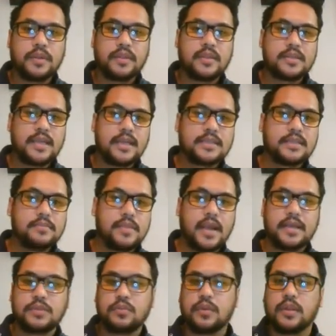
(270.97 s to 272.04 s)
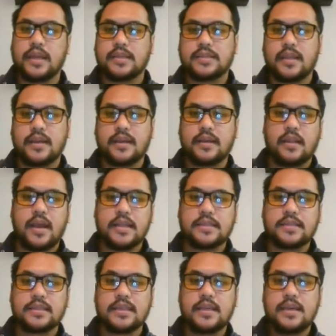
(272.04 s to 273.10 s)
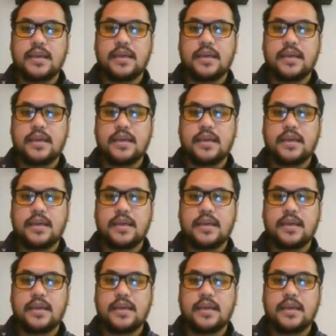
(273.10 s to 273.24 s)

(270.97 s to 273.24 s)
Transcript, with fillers: but this has some nice, really aesthetic lines